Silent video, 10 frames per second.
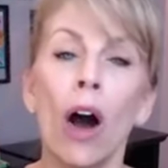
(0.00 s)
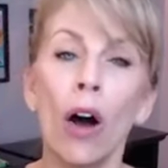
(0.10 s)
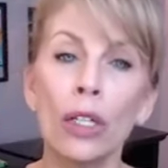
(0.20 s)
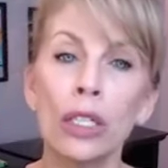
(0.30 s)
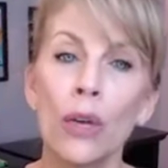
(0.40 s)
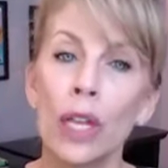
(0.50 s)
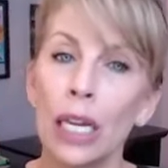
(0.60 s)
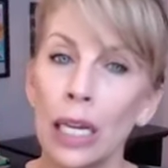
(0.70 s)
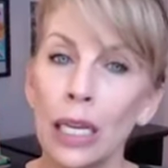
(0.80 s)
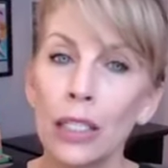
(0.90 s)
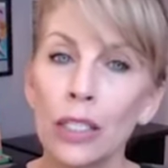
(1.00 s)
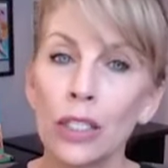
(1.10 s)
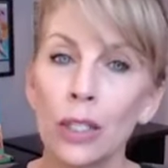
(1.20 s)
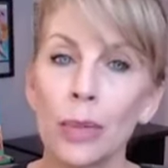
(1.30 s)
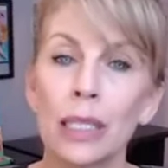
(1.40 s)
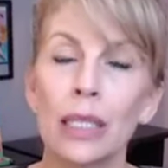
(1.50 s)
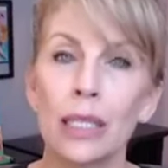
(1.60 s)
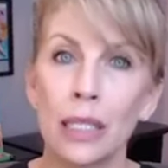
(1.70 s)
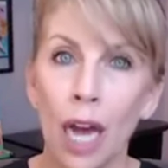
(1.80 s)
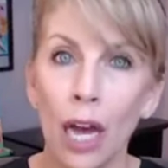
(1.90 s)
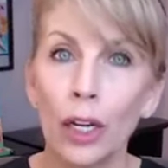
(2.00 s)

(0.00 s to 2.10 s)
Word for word: Also, the eating disturbance does not